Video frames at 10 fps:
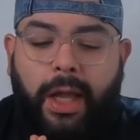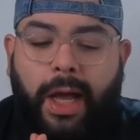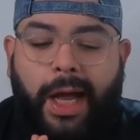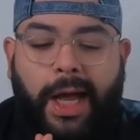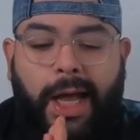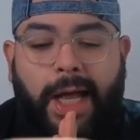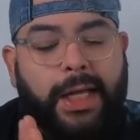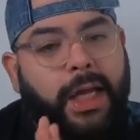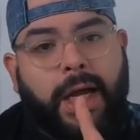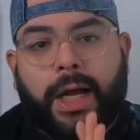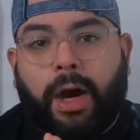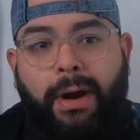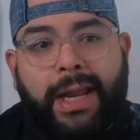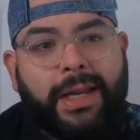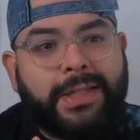All
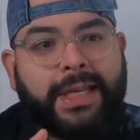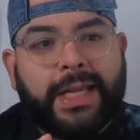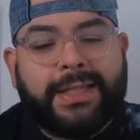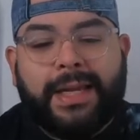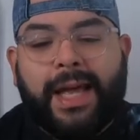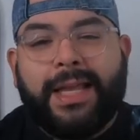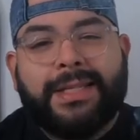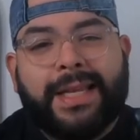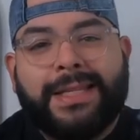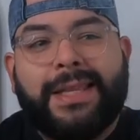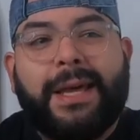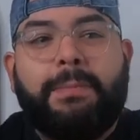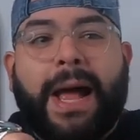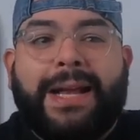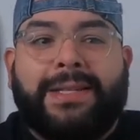right, let's get to the
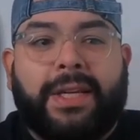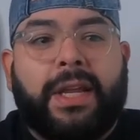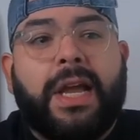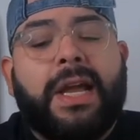unboxing.